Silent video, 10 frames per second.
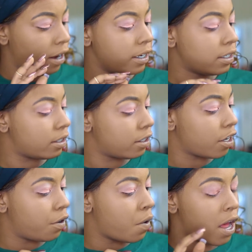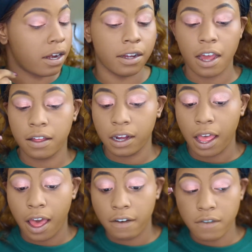All right, so now that I
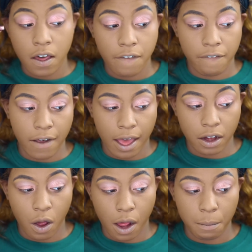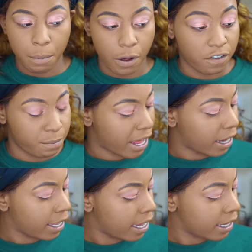have that on both
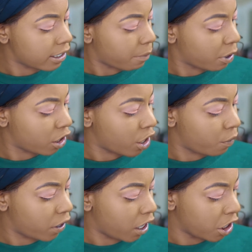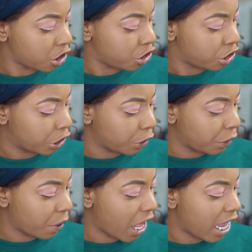my lids, I'm gonna go
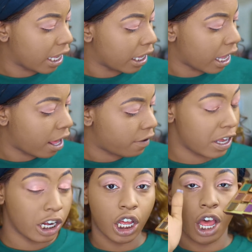into Love and